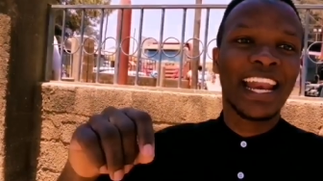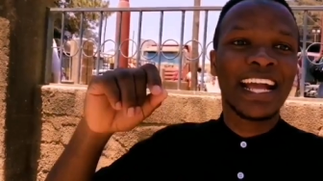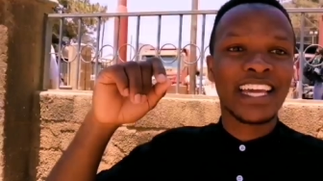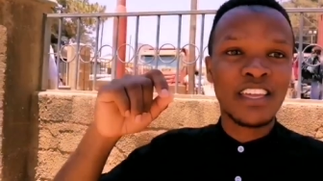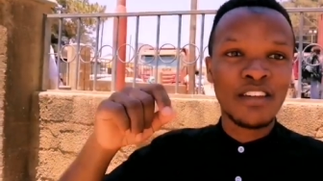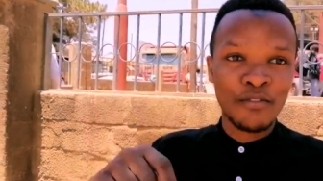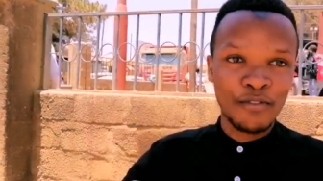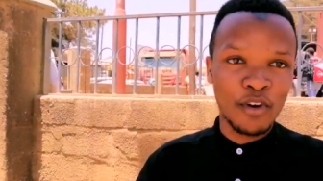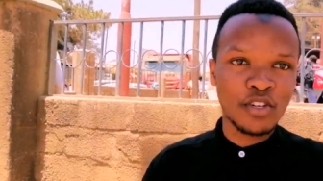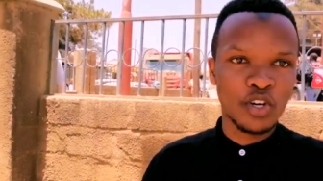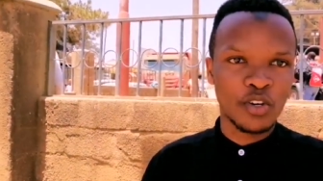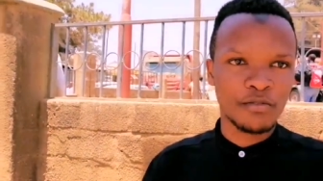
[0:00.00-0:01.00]
Like in
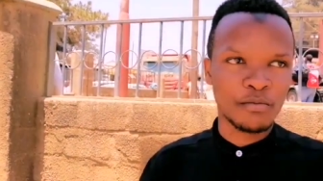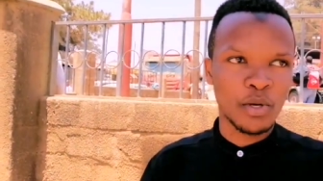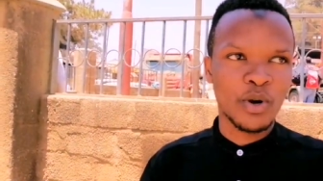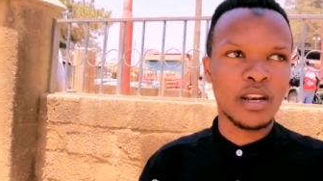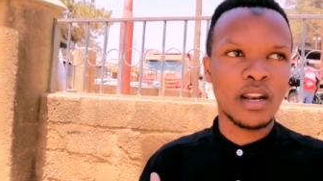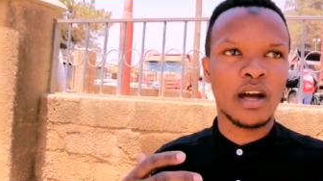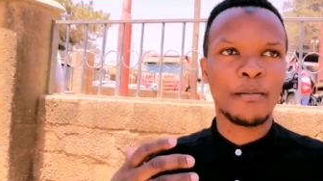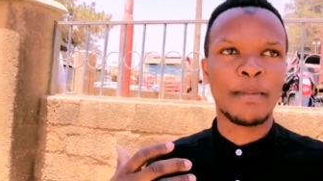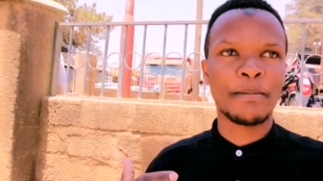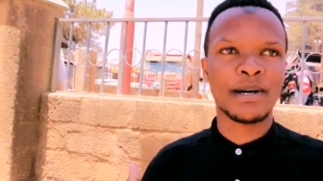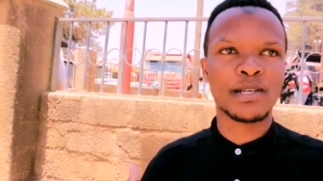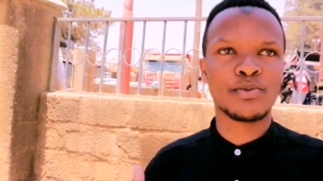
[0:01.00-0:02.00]
front of me, when
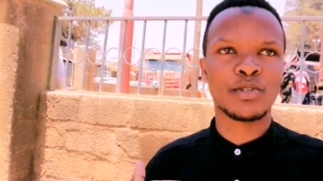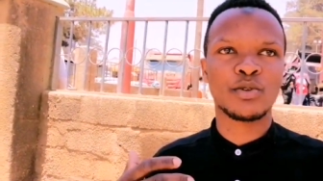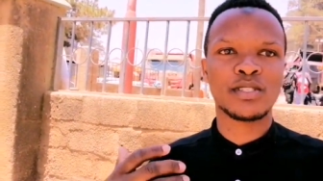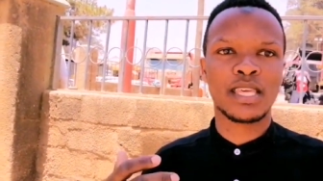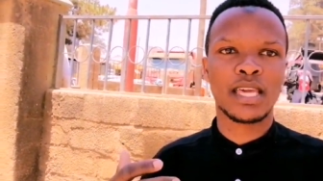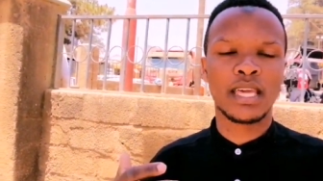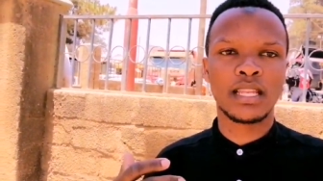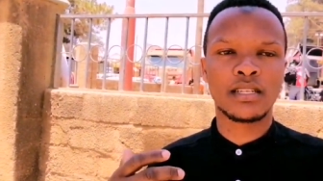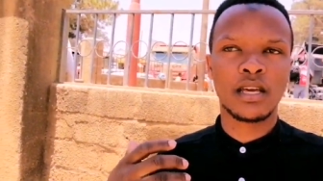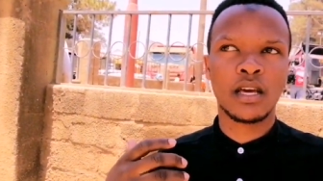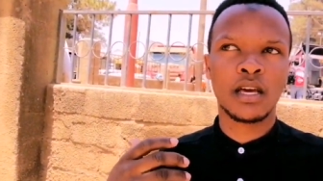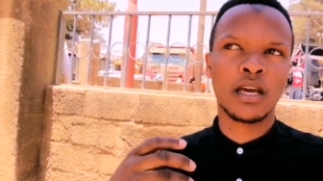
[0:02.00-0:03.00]
my passport was
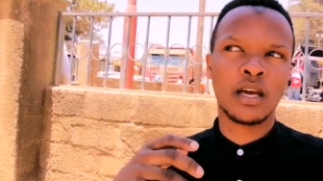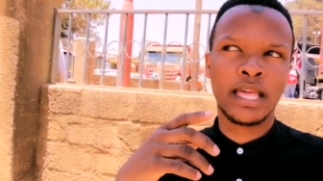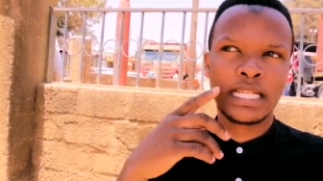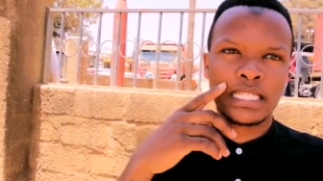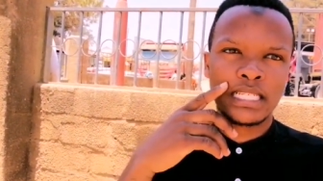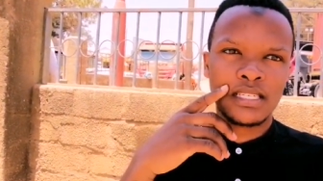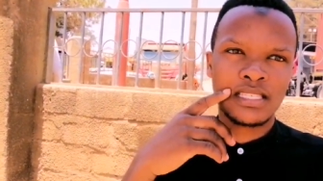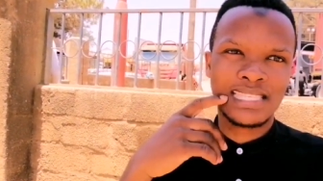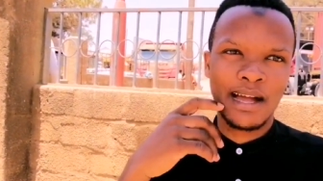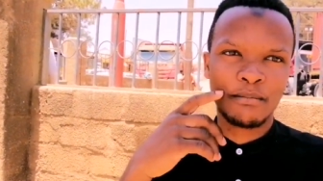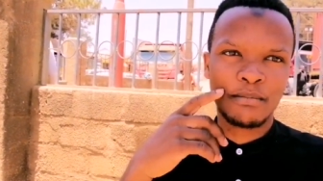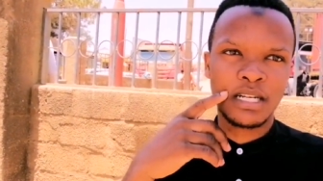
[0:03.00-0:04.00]
getting
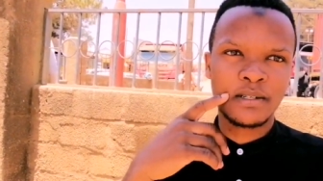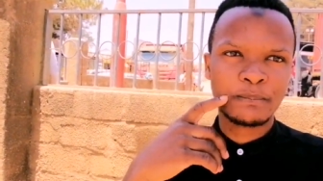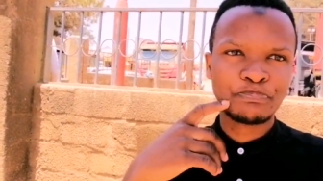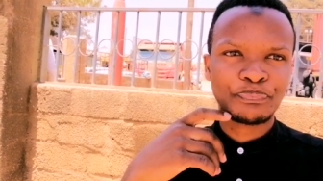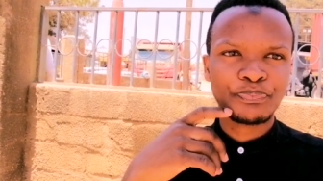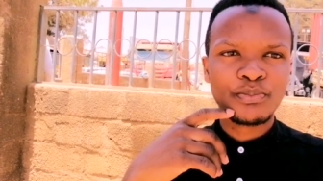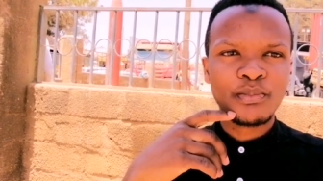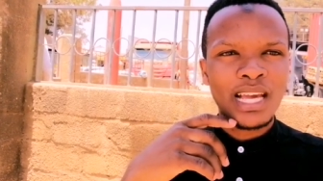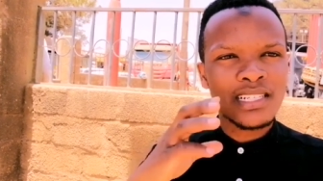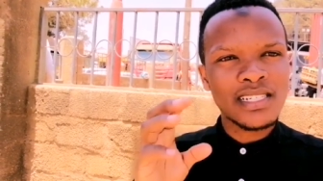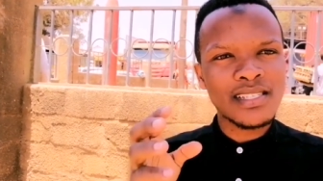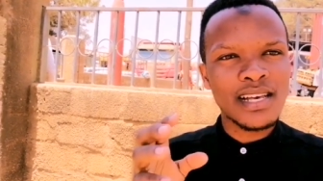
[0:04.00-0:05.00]
stamped,
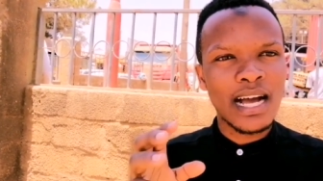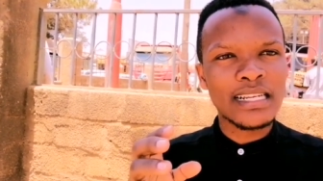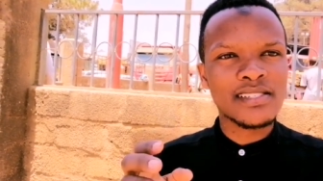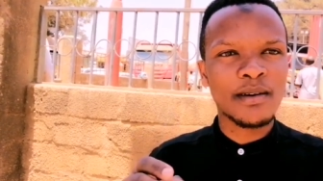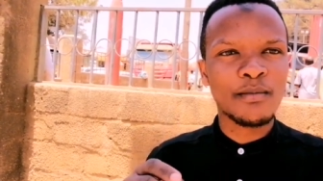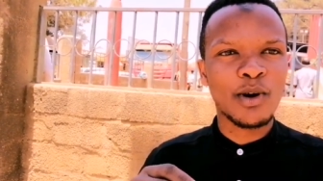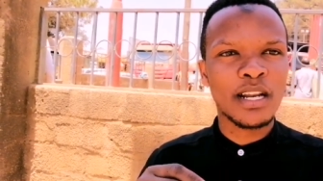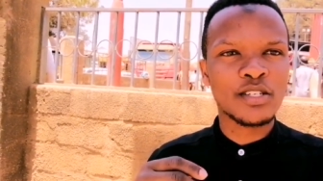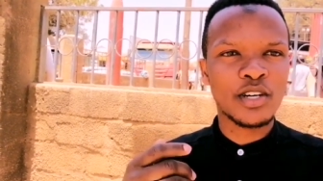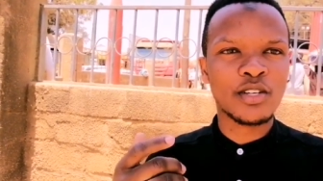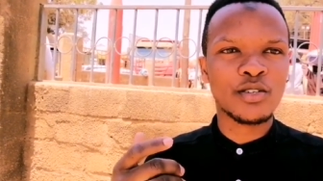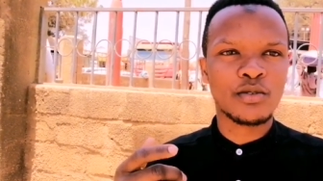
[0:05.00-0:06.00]
I just heard someone
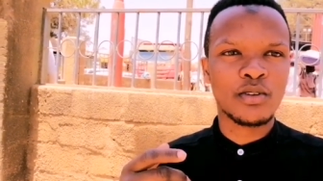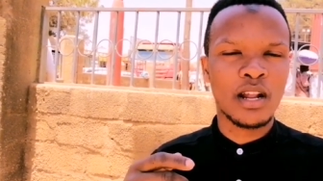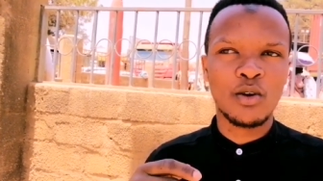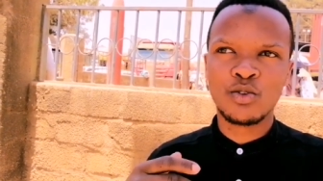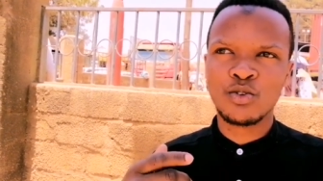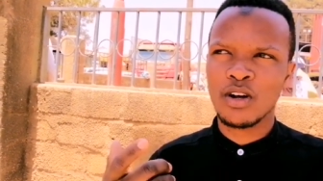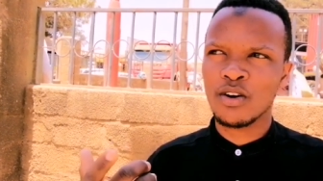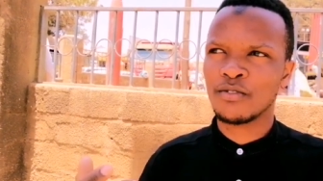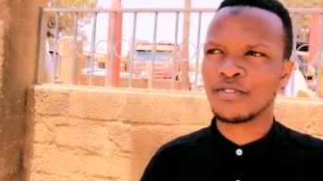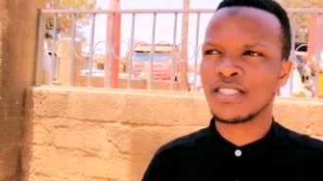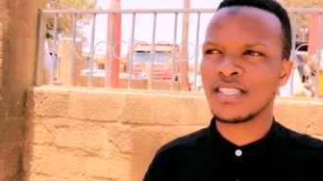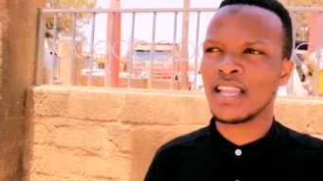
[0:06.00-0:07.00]
talking to an
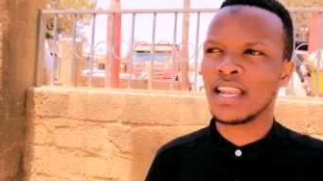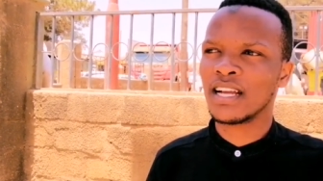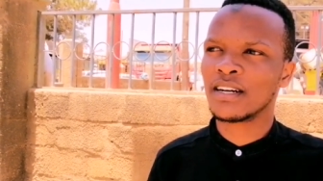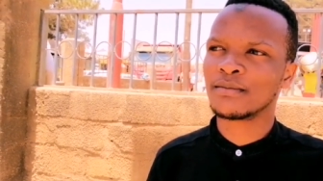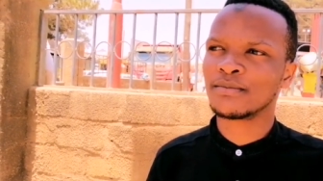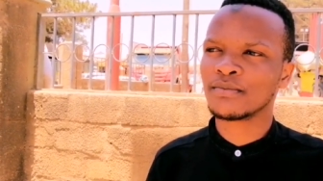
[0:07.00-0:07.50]
officer like,